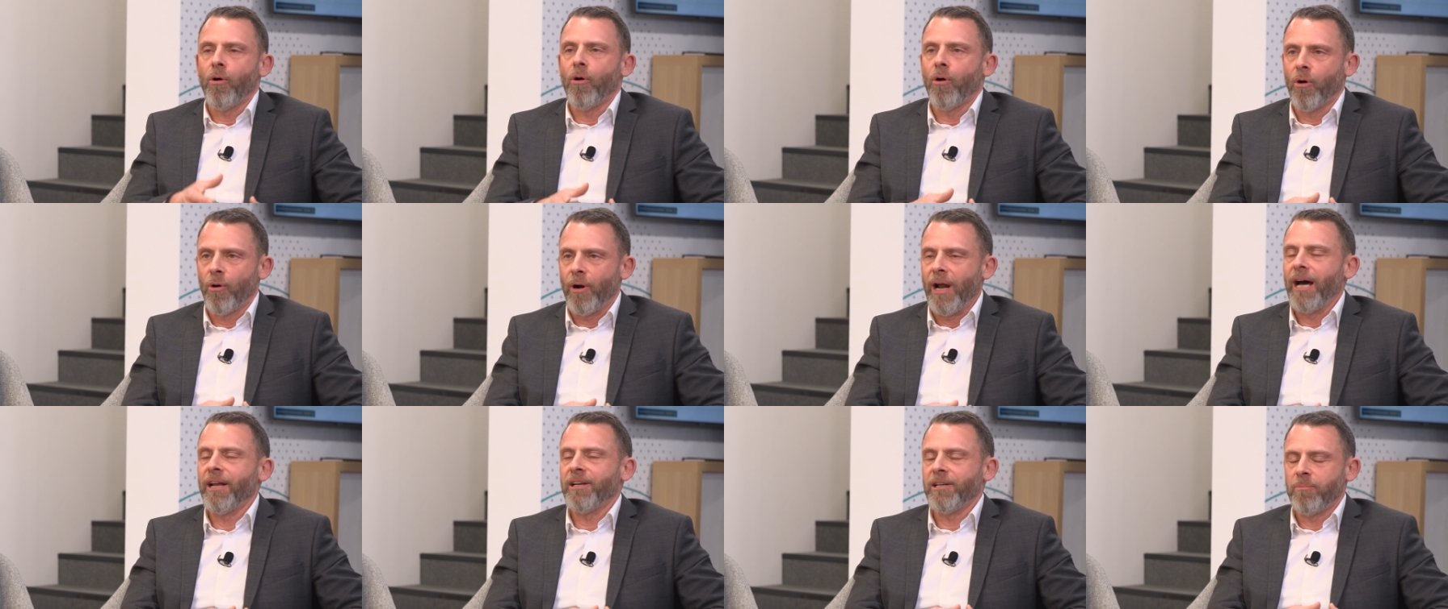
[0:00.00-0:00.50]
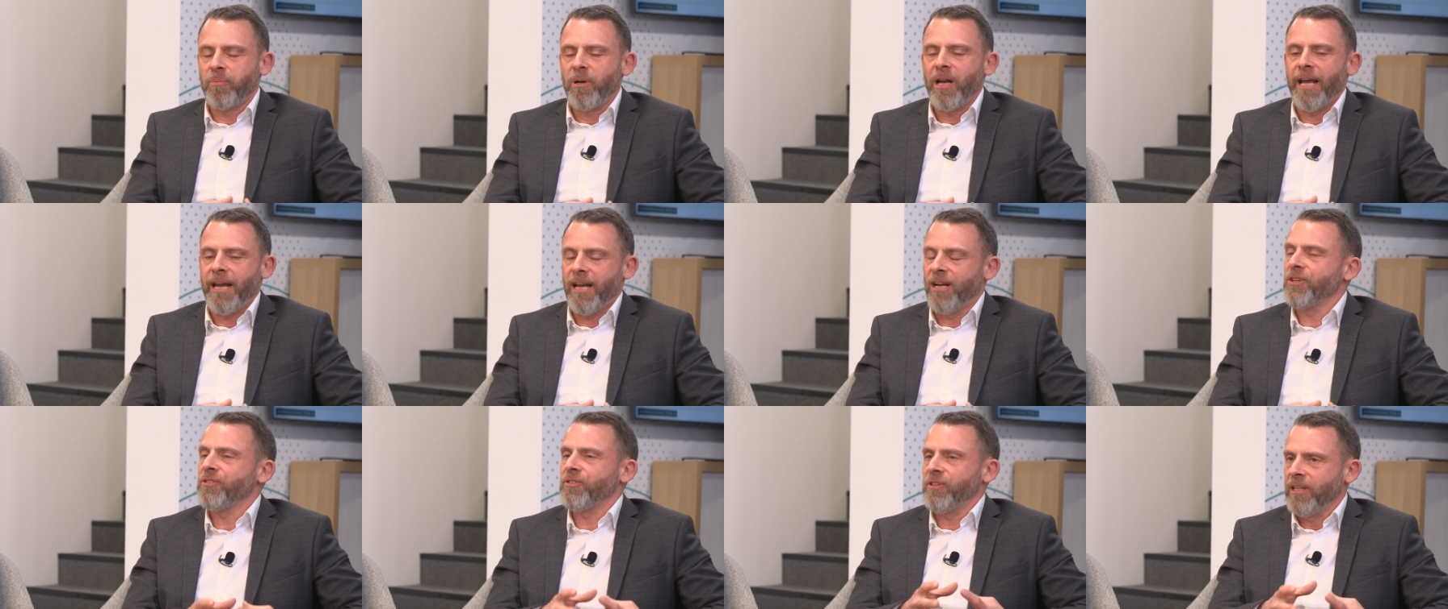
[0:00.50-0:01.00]
or other
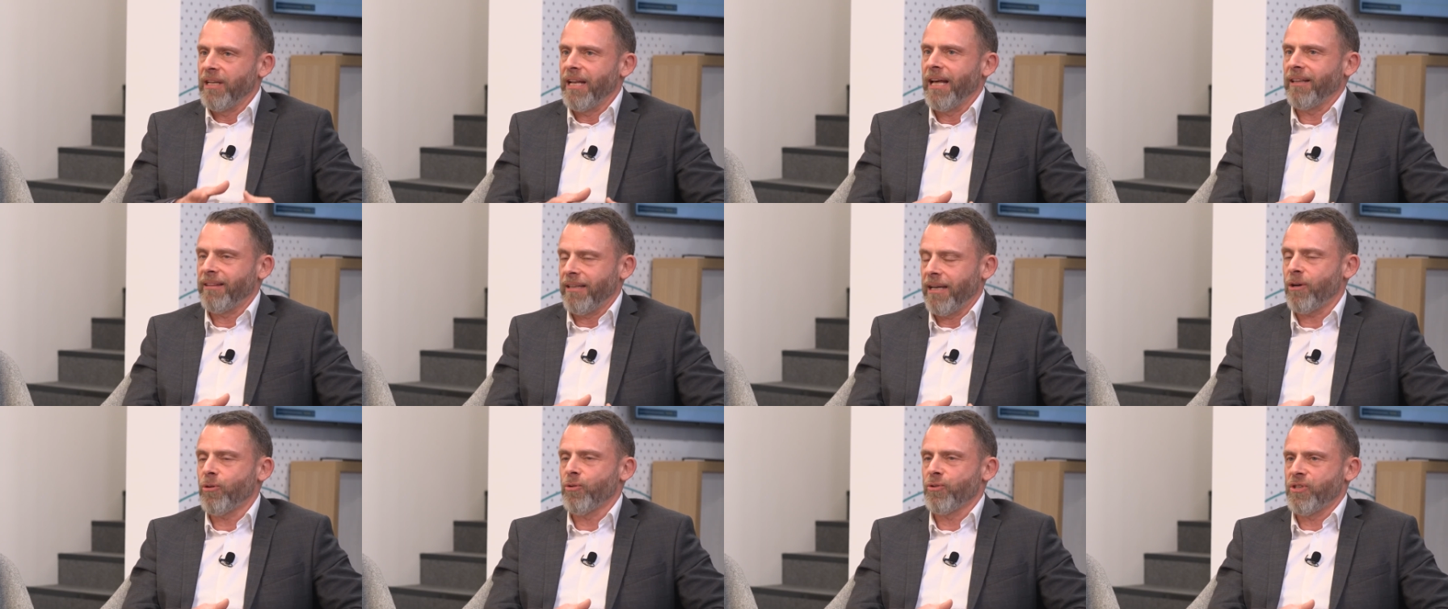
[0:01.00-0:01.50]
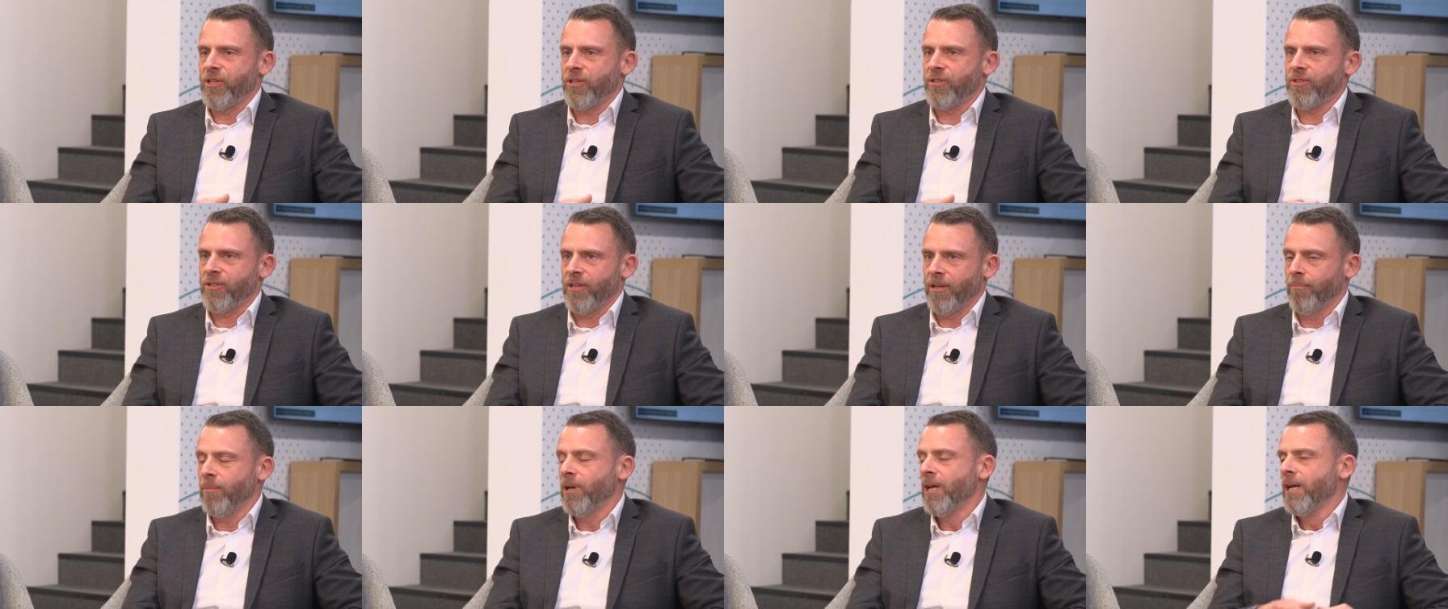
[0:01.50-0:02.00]
players in that
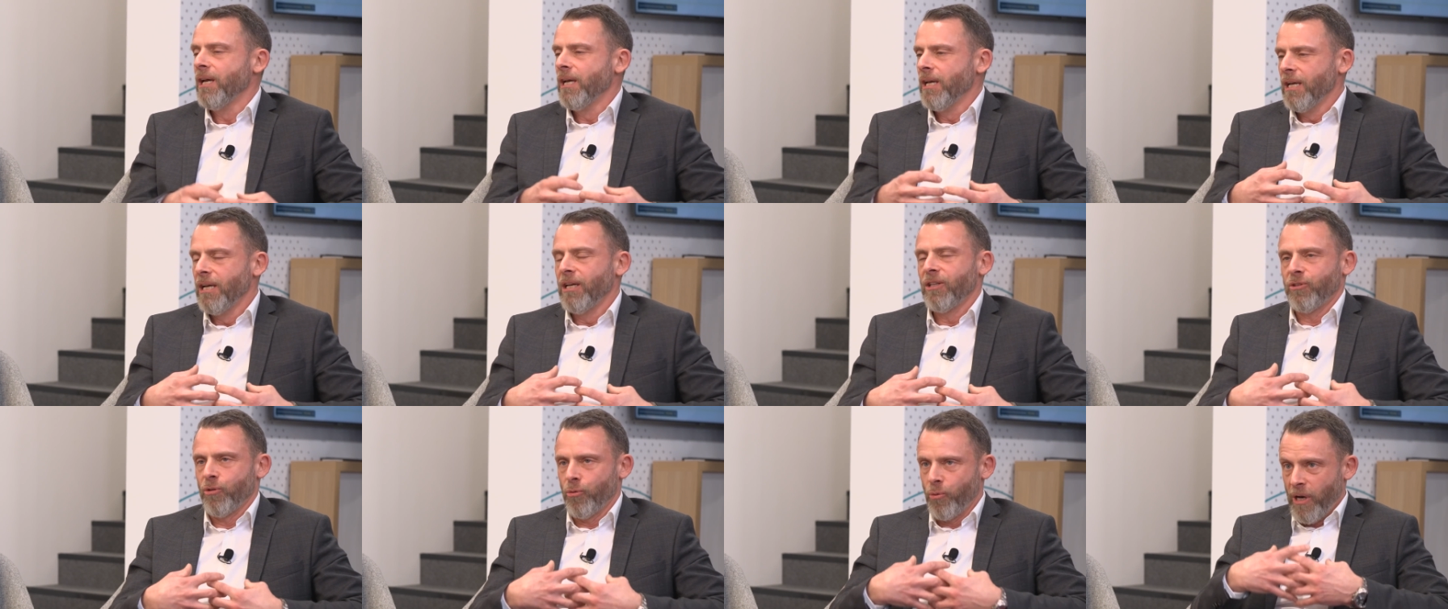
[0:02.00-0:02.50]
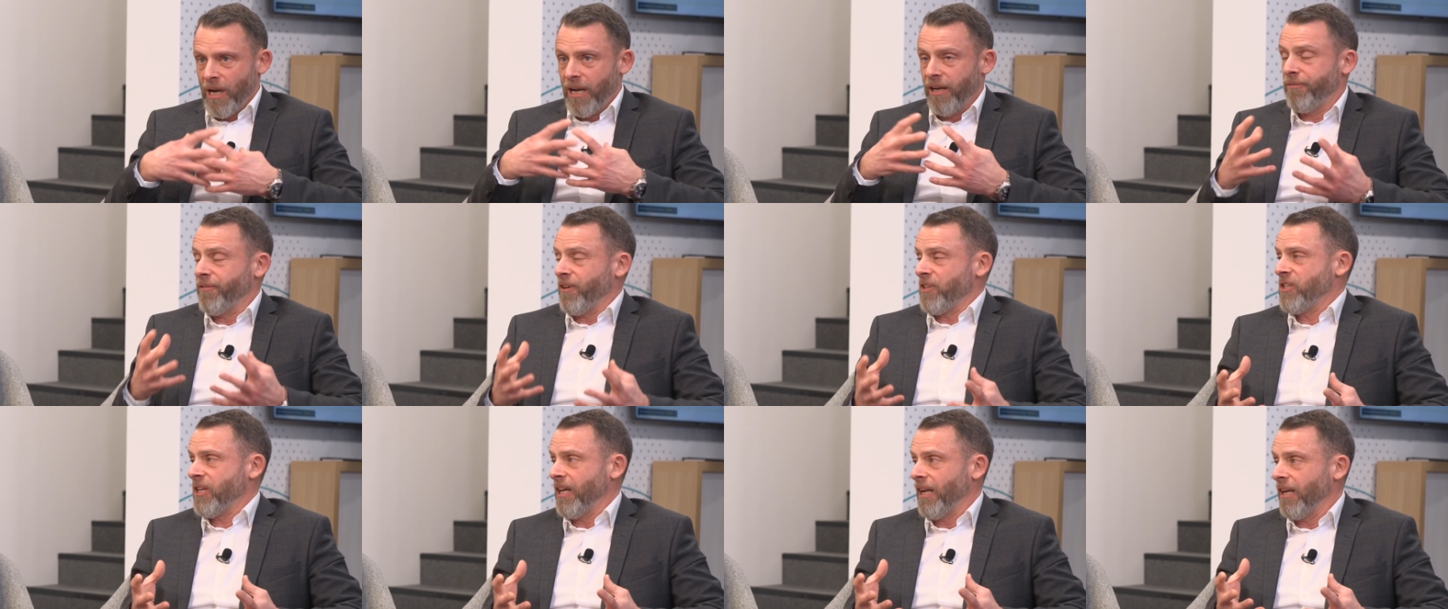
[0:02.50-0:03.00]
ecosystem to really
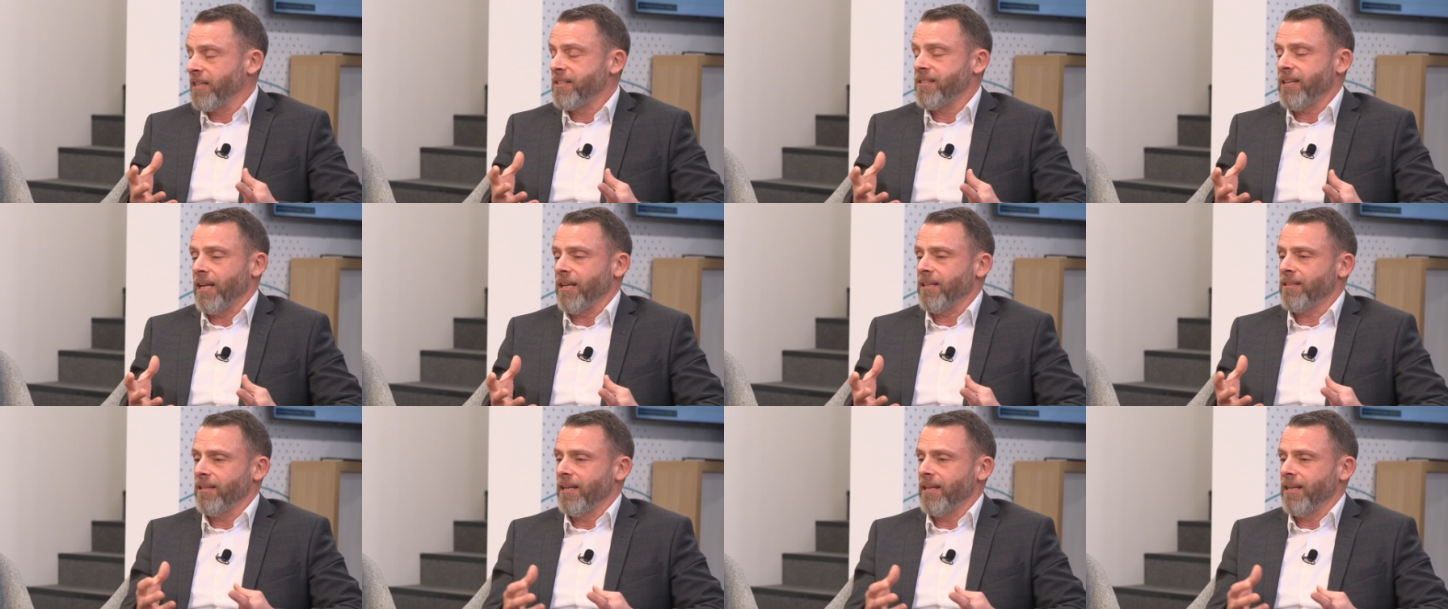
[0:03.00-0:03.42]
facilitate.